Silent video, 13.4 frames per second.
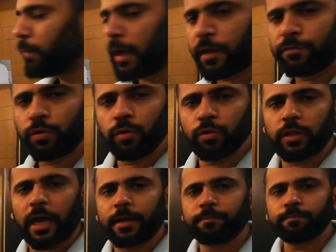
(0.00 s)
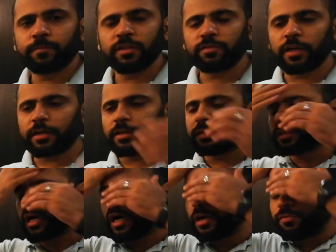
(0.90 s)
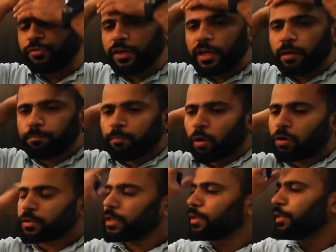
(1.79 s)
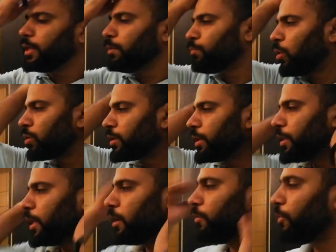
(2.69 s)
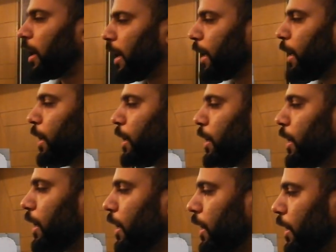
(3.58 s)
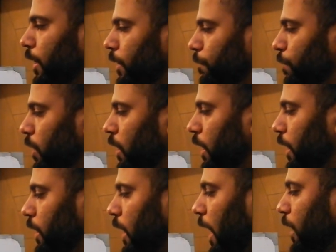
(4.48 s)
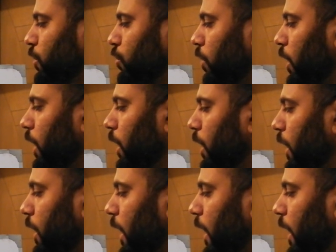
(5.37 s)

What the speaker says: as you know that statins are the important thing. Why? It